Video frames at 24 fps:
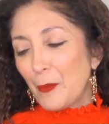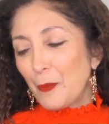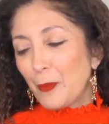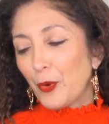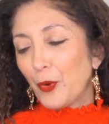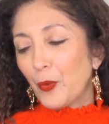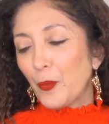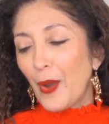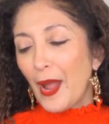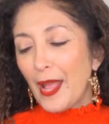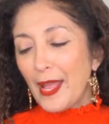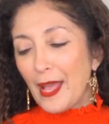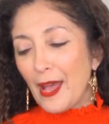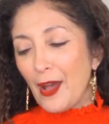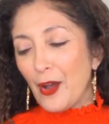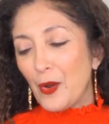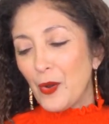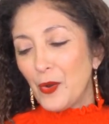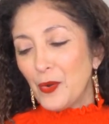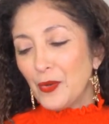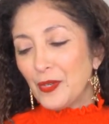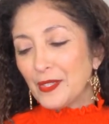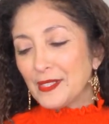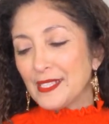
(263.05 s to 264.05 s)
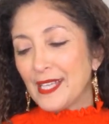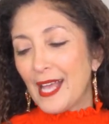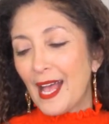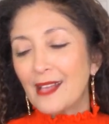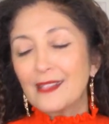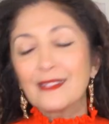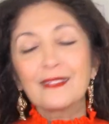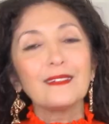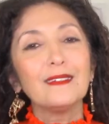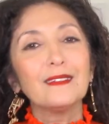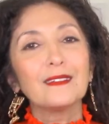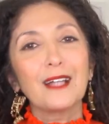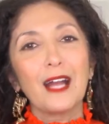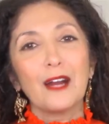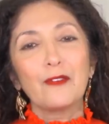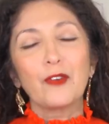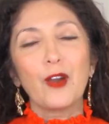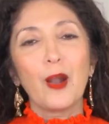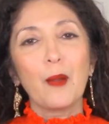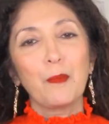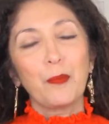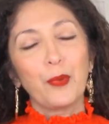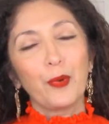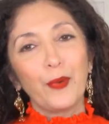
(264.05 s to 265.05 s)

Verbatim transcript: pareo, tassel cover-up